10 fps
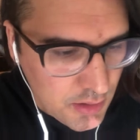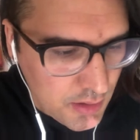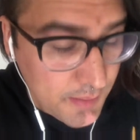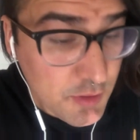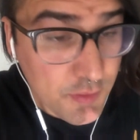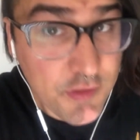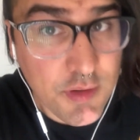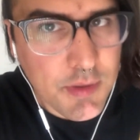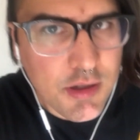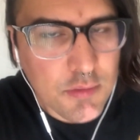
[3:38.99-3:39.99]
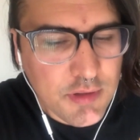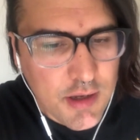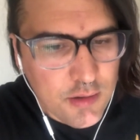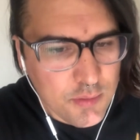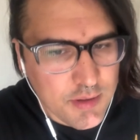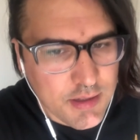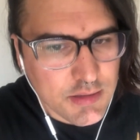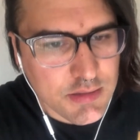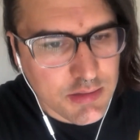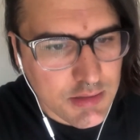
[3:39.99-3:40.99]
I'm doing this on my own now,
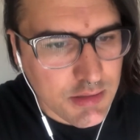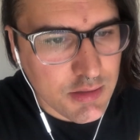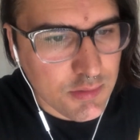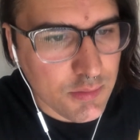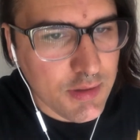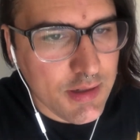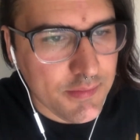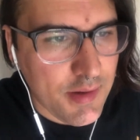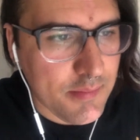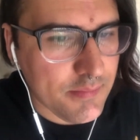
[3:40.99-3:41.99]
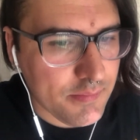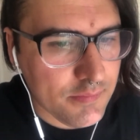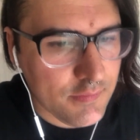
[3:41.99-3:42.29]
and you know I'm